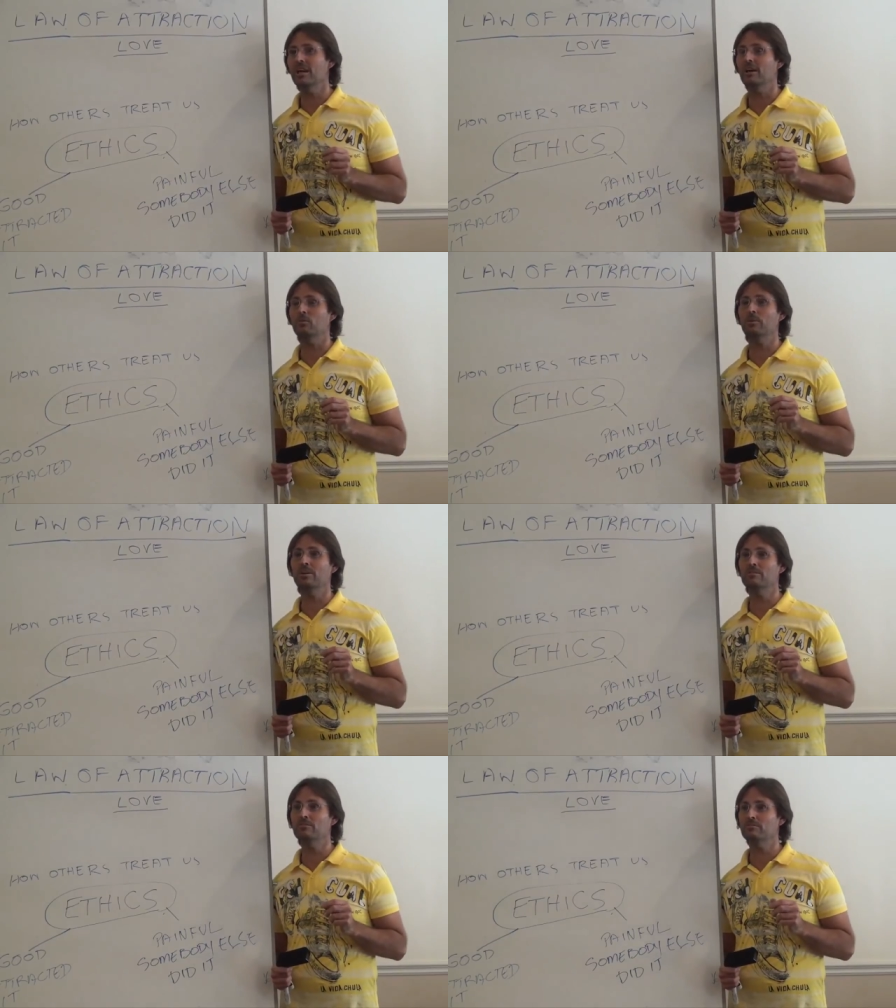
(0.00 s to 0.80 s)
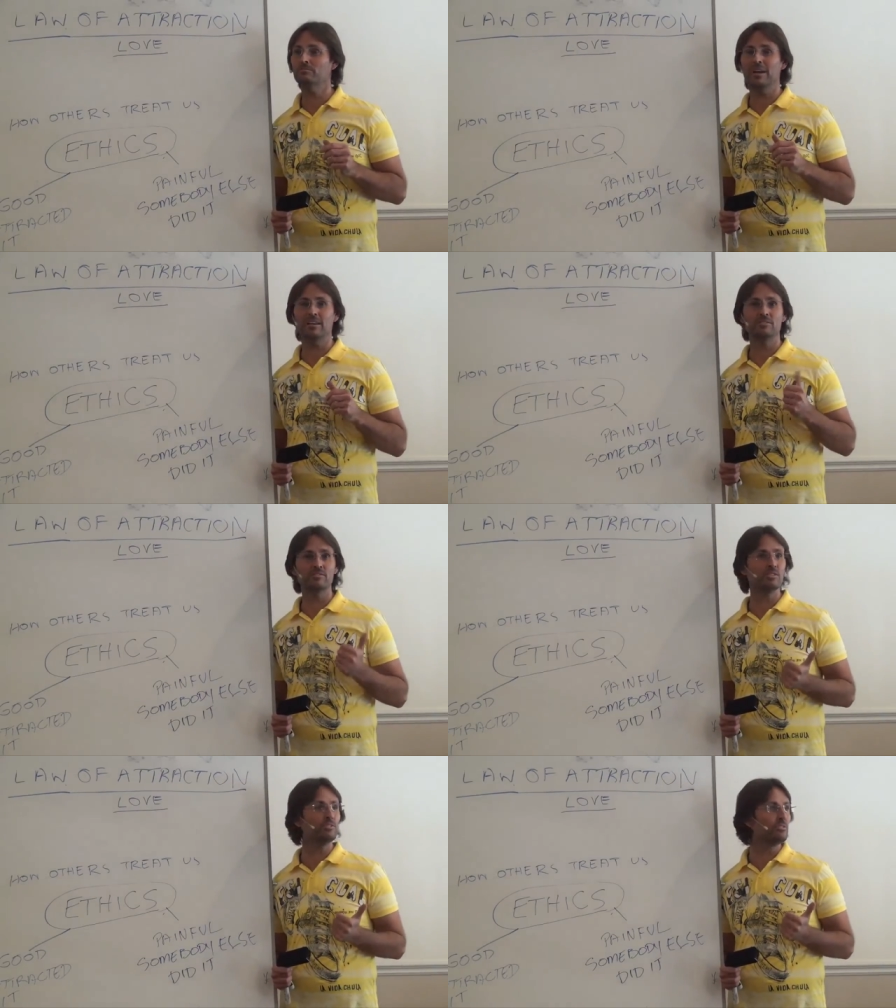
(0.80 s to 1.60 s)
how we've made
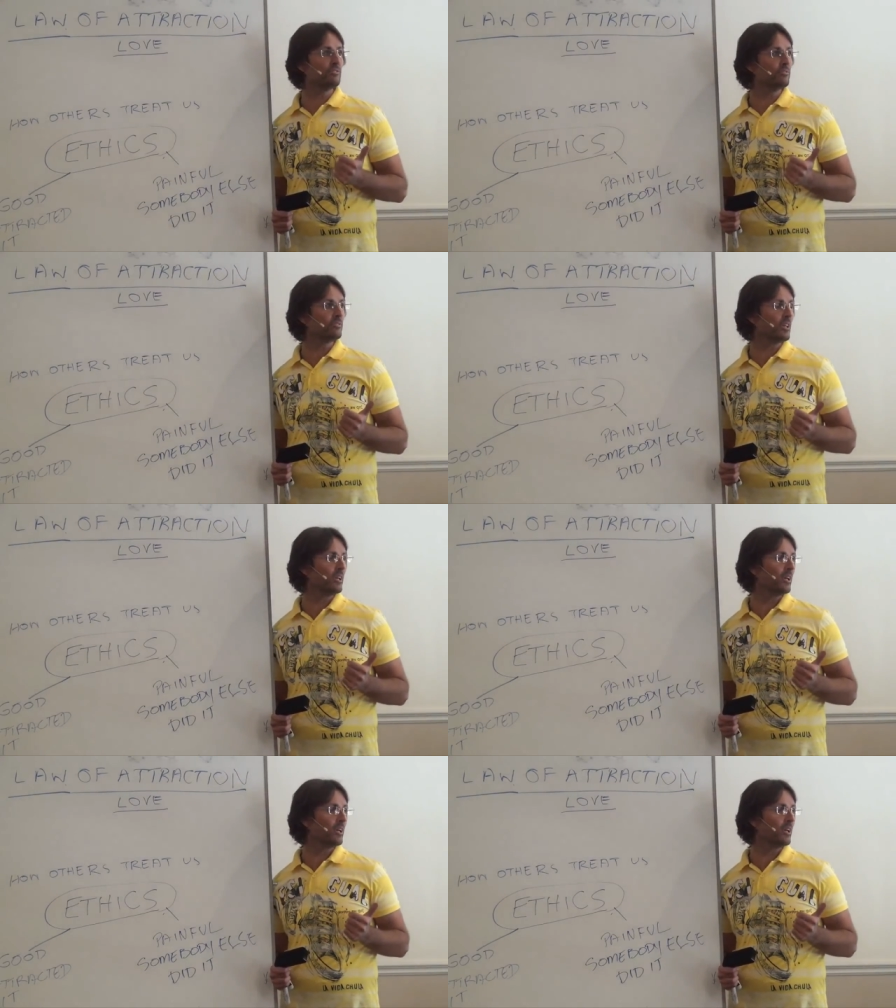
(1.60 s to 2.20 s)
decisions